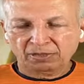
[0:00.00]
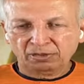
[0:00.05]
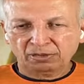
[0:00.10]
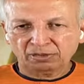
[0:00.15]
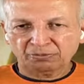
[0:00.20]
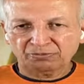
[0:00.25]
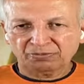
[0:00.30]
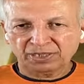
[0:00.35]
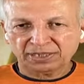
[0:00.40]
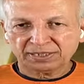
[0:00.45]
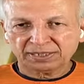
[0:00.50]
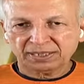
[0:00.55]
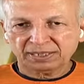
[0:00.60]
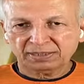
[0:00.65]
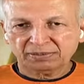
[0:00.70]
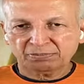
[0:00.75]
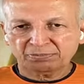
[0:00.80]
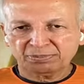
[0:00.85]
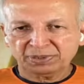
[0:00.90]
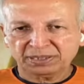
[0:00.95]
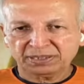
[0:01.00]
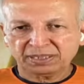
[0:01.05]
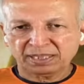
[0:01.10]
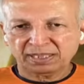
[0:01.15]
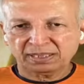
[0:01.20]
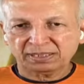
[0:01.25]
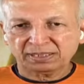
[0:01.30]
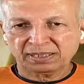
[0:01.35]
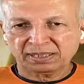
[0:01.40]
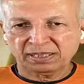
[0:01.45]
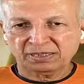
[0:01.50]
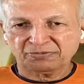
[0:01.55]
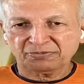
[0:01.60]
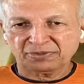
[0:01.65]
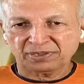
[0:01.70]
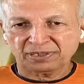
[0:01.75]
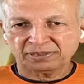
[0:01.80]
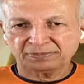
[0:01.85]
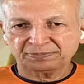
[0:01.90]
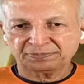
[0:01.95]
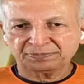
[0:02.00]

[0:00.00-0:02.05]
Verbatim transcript: called Vata, Pitta, and Kapha.